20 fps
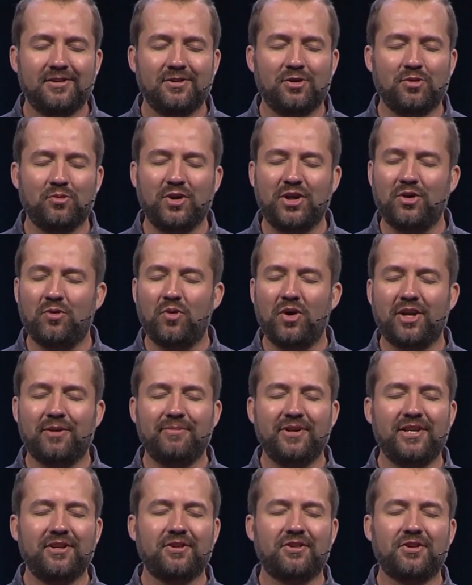Lord, we don't want to
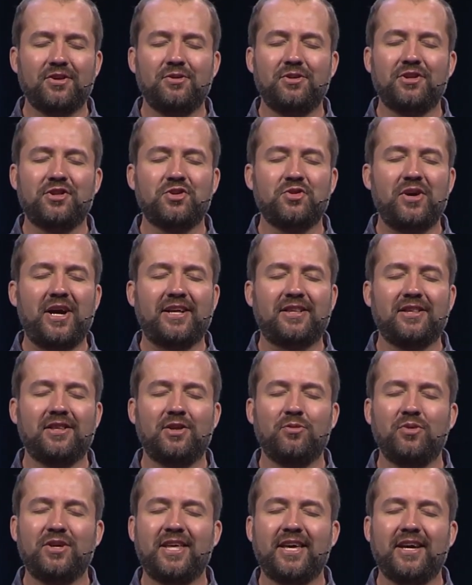be just so distracted
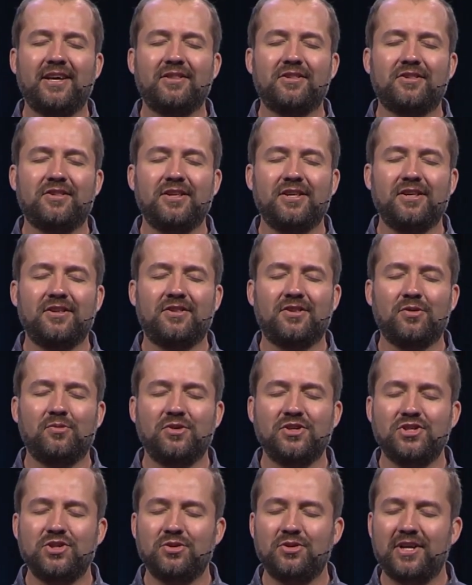that we can't see. So,
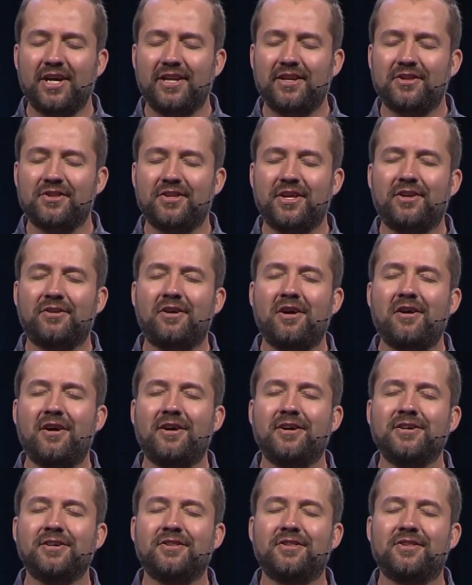would you kind of center our
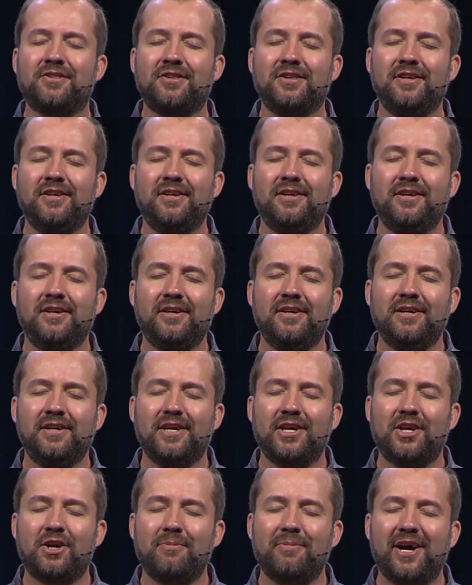hearts
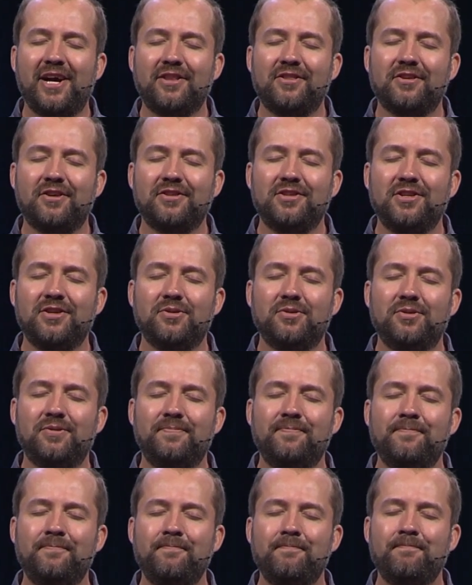and our minds on you?
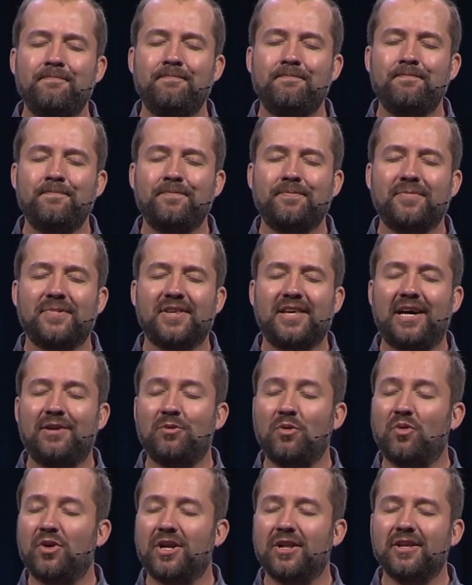God,
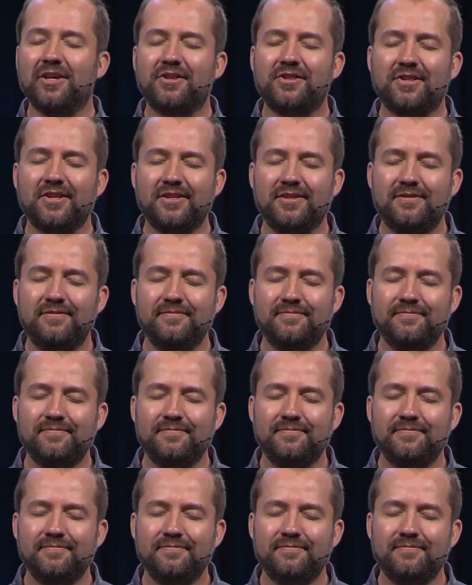we want to listen.